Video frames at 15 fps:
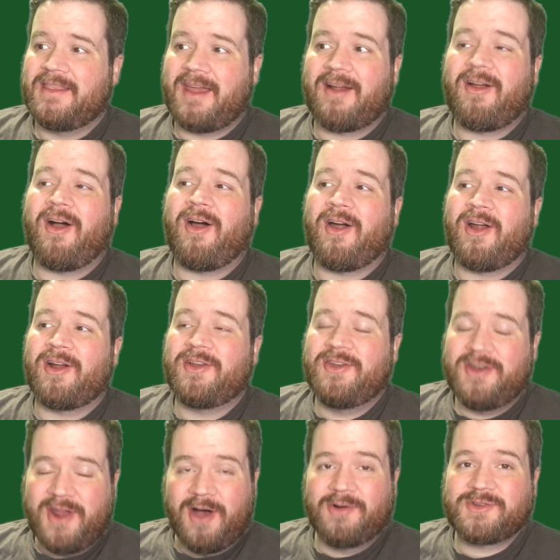There are
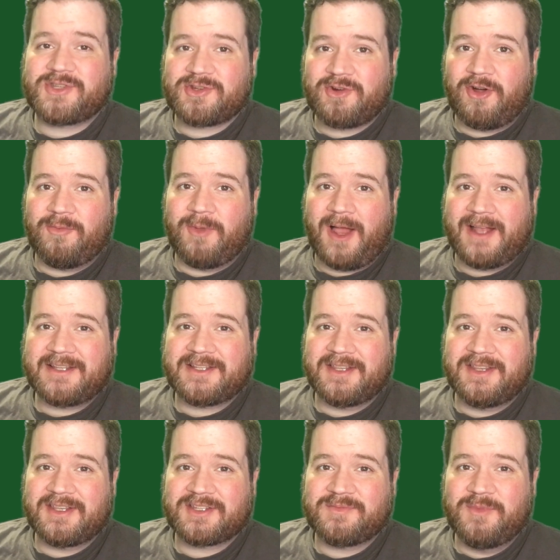no strobe lights
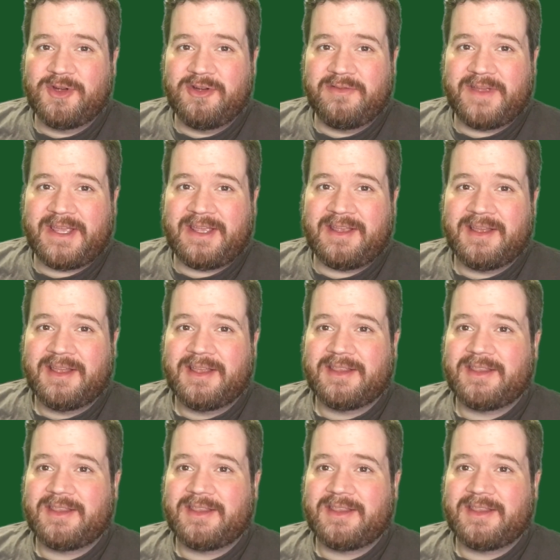in this movie.